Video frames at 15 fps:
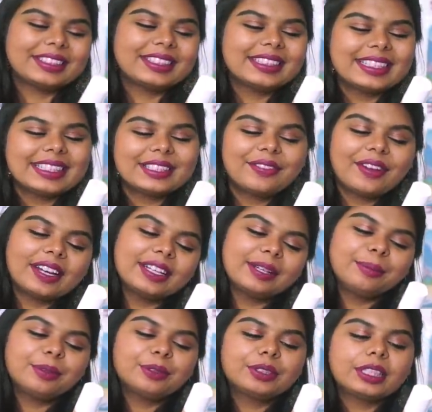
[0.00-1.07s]
So this is
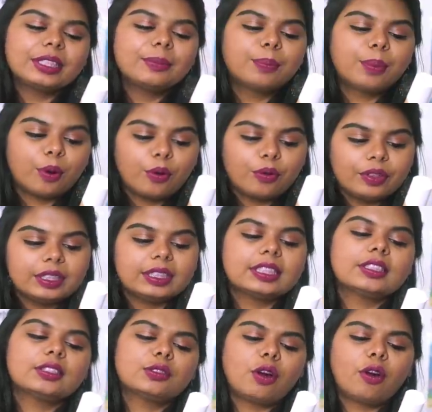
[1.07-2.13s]
Fenty Beauty Pro
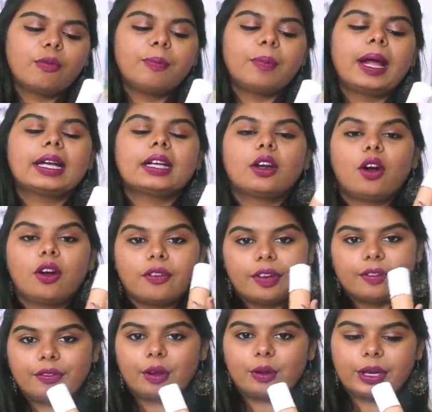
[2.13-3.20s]
Filter Soft Matte Long
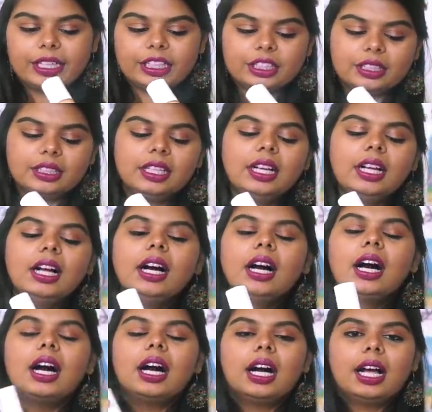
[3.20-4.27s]
Wear Foundation
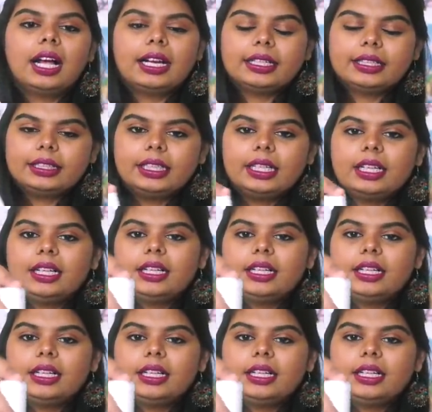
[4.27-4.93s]
and